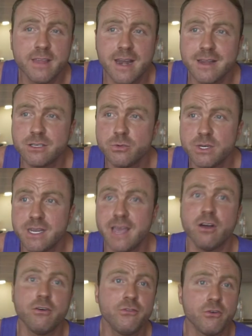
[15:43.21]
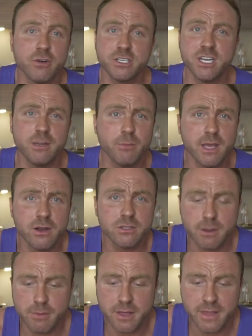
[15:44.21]
that into a day off or a cheat meal or
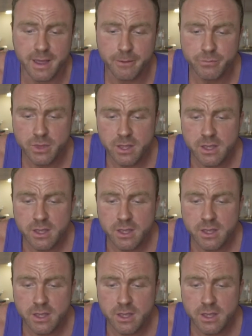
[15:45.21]
something like that.